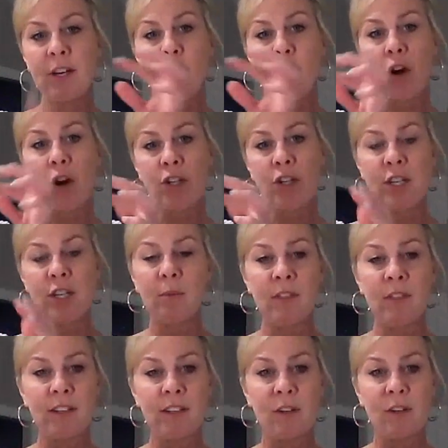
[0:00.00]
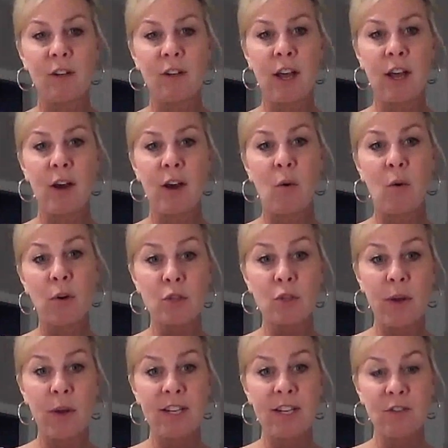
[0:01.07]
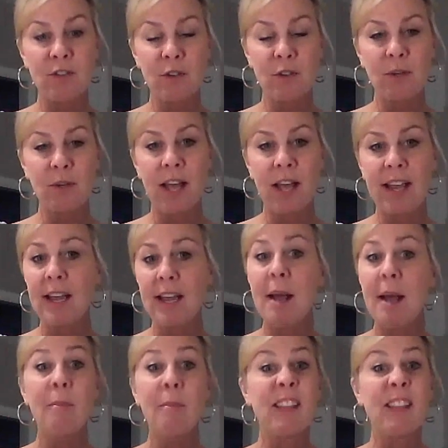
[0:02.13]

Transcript: You can garnish it with a little orange wedge if you would like,